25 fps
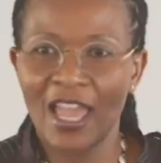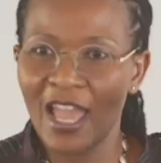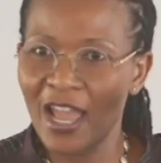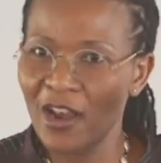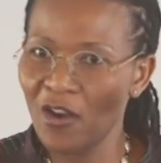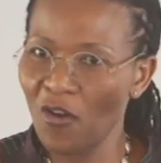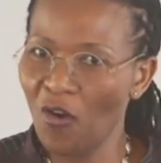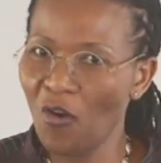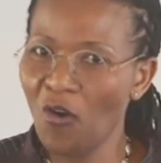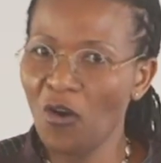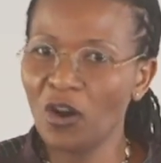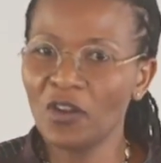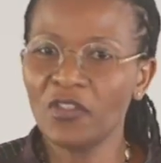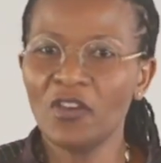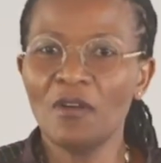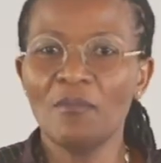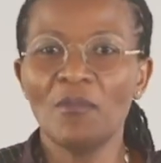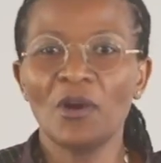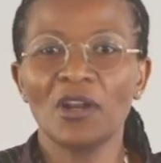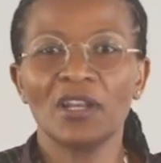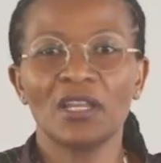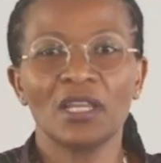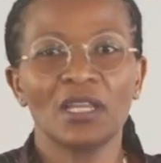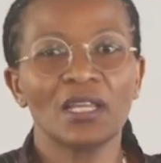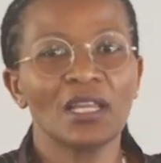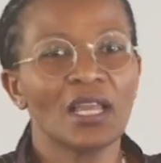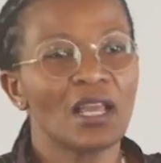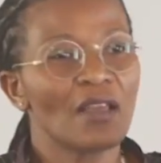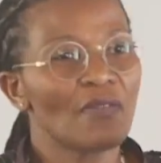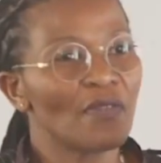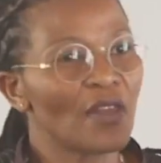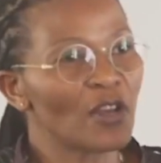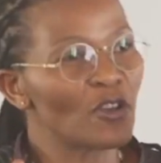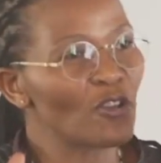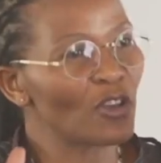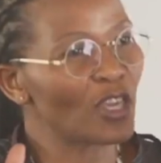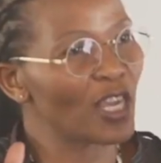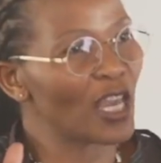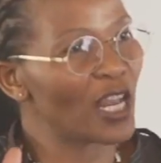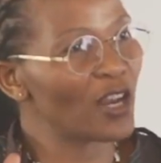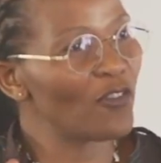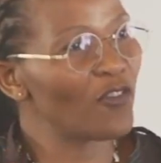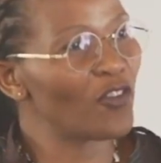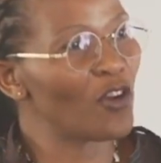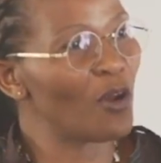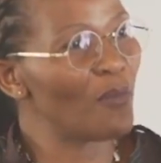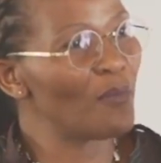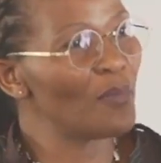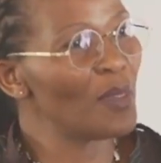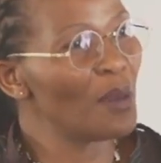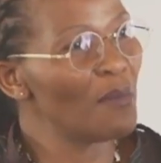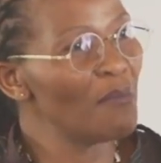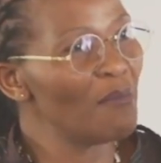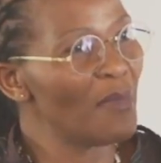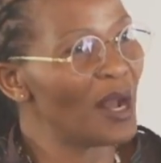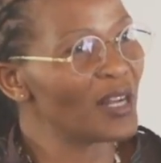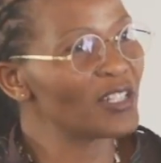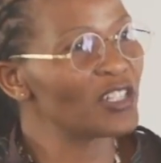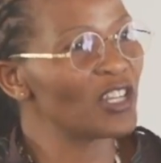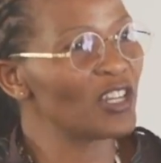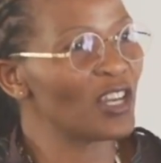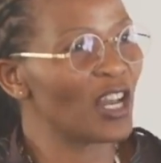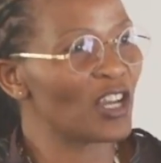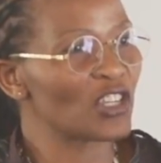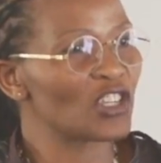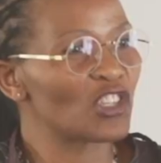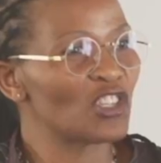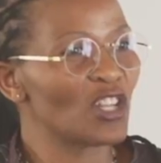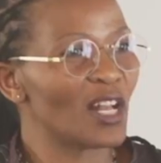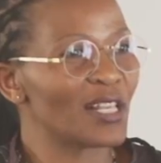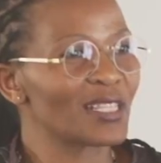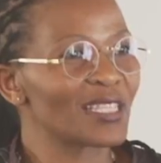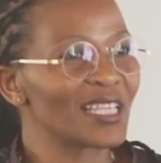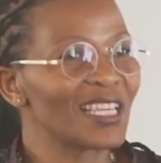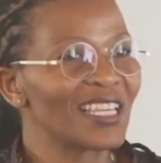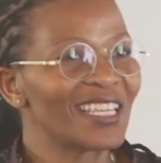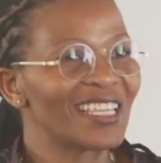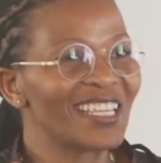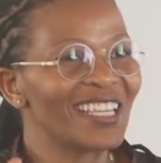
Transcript: and all the money that you get from multinationals,